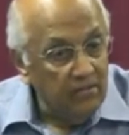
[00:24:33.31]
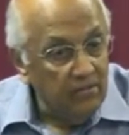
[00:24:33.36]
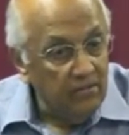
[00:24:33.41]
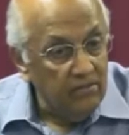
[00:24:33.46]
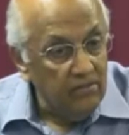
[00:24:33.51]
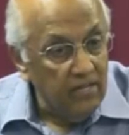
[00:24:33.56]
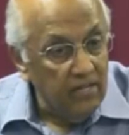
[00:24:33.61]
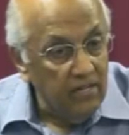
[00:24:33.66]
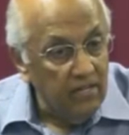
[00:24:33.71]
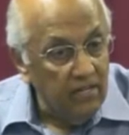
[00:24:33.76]

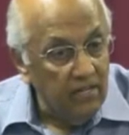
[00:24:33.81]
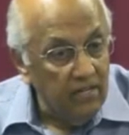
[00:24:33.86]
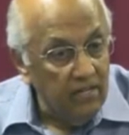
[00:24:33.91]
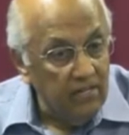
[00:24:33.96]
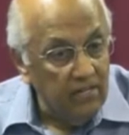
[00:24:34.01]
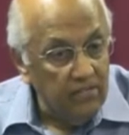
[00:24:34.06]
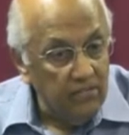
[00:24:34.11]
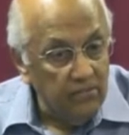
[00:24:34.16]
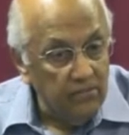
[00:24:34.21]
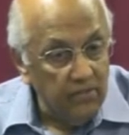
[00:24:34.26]
You read in
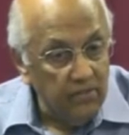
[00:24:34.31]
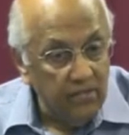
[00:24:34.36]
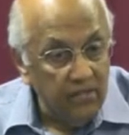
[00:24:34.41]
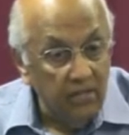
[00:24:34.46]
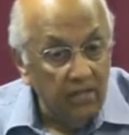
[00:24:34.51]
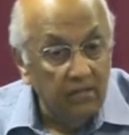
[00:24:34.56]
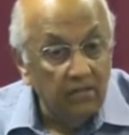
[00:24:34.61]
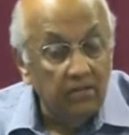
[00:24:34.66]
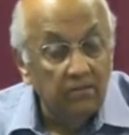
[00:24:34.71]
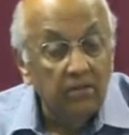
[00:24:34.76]
Galatians 1,
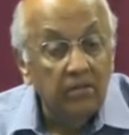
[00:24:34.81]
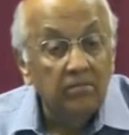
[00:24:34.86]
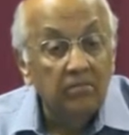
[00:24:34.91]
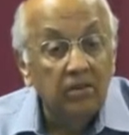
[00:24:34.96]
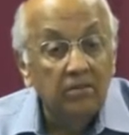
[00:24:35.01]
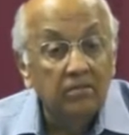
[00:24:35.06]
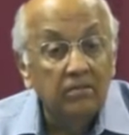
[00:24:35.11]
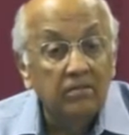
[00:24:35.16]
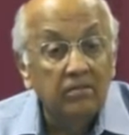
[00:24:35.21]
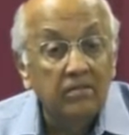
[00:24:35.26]
God took
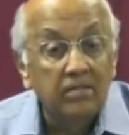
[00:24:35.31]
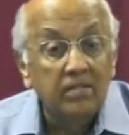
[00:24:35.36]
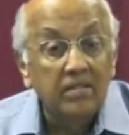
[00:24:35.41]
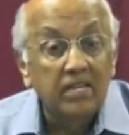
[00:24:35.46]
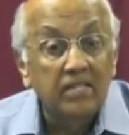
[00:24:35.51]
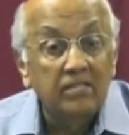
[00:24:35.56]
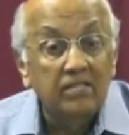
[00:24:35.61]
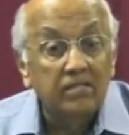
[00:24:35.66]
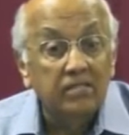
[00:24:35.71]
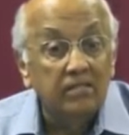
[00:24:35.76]
him out to the
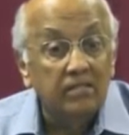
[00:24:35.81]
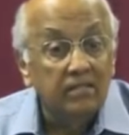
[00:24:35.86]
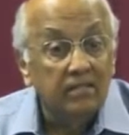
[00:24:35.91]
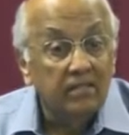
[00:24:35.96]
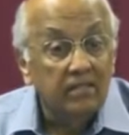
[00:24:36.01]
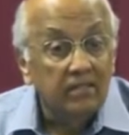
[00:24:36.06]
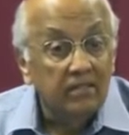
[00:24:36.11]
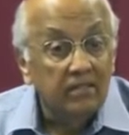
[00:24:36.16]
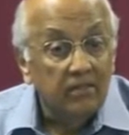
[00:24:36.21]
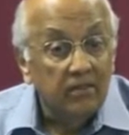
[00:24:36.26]
desert
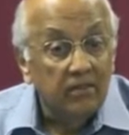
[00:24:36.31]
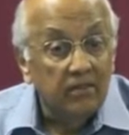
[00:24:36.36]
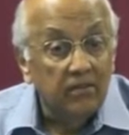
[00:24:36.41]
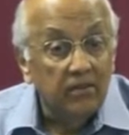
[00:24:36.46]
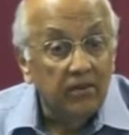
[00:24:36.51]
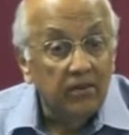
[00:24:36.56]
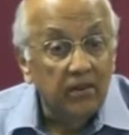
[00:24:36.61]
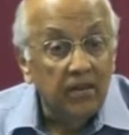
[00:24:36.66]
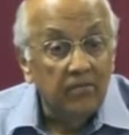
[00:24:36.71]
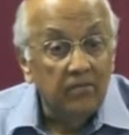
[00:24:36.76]
of
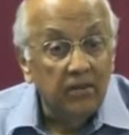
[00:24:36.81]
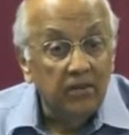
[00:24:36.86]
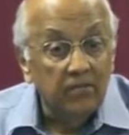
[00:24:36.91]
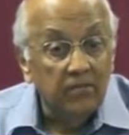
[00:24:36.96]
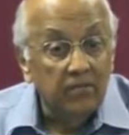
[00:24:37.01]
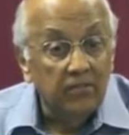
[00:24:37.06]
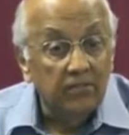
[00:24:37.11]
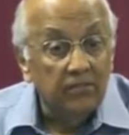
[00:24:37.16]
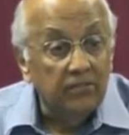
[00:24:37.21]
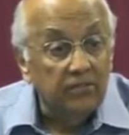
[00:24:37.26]
Arabia
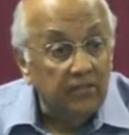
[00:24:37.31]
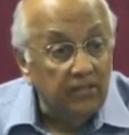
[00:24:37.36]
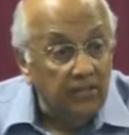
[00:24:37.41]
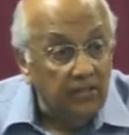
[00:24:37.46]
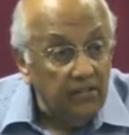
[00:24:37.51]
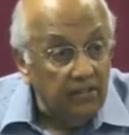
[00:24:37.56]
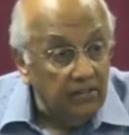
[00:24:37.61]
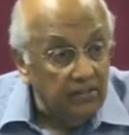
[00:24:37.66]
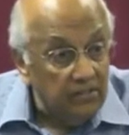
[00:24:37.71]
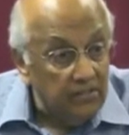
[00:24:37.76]
for 3
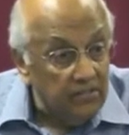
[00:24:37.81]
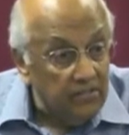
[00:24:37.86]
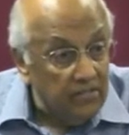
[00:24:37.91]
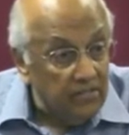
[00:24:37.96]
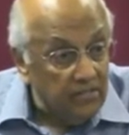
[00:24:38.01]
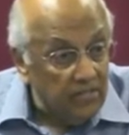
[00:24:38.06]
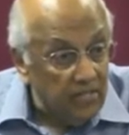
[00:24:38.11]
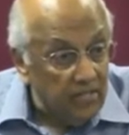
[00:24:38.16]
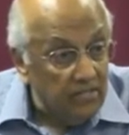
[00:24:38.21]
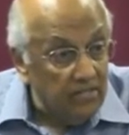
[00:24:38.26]
years.
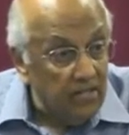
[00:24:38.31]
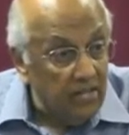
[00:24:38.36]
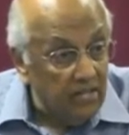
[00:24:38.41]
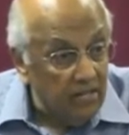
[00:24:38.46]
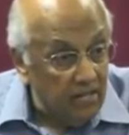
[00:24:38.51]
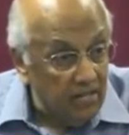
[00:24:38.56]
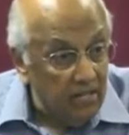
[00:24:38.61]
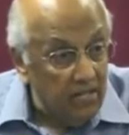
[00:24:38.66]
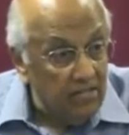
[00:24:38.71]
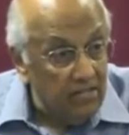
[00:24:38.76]
He says that
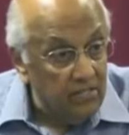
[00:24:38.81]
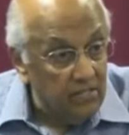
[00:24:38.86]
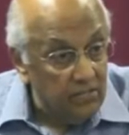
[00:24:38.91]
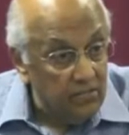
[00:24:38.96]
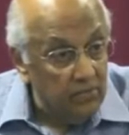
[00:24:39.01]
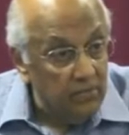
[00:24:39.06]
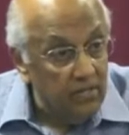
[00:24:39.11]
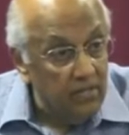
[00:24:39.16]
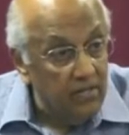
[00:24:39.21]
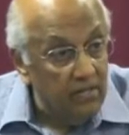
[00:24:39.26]
in
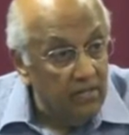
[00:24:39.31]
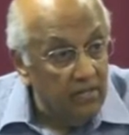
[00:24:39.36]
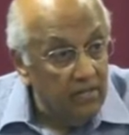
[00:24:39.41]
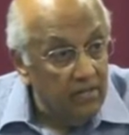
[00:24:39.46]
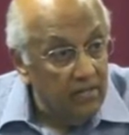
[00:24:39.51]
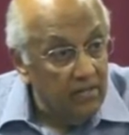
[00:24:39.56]
Galatians 1.